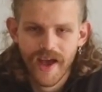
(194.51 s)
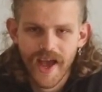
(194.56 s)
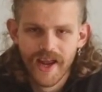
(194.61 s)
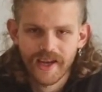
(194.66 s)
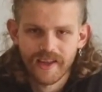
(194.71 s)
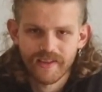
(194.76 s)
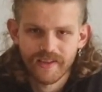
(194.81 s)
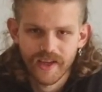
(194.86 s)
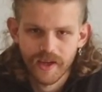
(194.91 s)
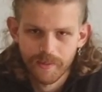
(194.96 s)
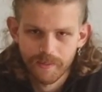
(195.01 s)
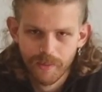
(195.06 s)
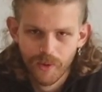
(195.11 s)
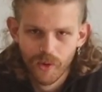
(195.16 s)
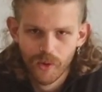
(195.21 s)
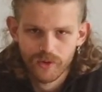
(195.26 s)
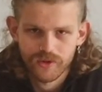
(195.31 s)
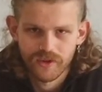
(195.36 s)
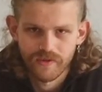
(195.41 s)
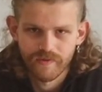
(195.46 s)
anything
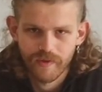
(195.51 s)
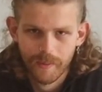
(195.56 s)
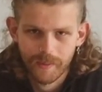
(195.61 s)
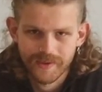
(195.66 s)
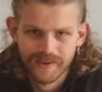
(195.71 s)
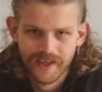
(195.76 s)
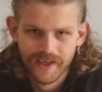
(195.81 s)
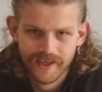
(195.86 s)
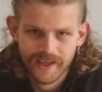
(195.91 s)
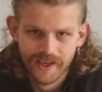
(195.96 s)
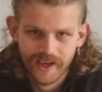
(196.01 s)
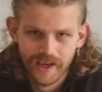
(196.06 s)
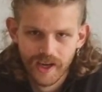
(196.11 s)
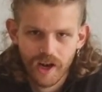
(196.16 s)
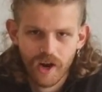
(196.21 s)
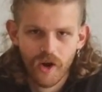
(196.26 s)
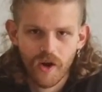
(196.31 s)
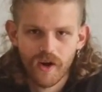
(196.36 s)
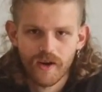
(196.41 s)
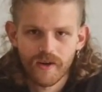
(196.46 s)
important for particularly
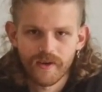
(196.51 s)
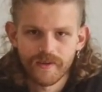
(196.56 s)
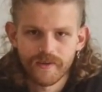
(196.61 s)
long.